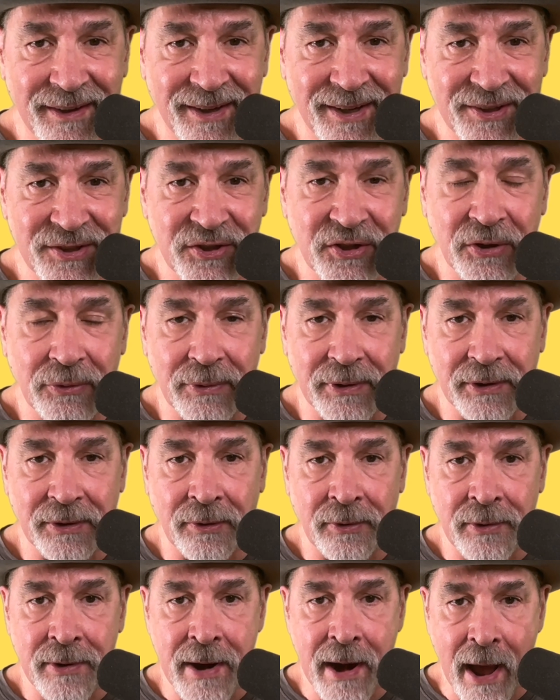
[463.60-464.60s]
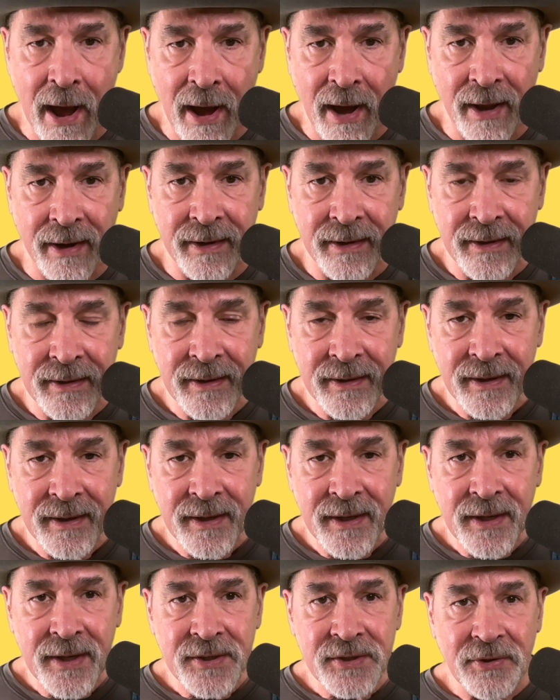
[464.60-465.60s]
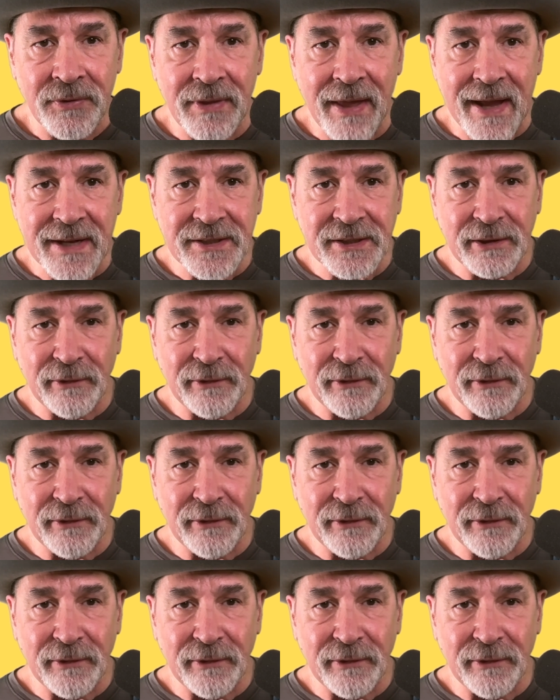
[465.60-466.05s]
to it or not. So that's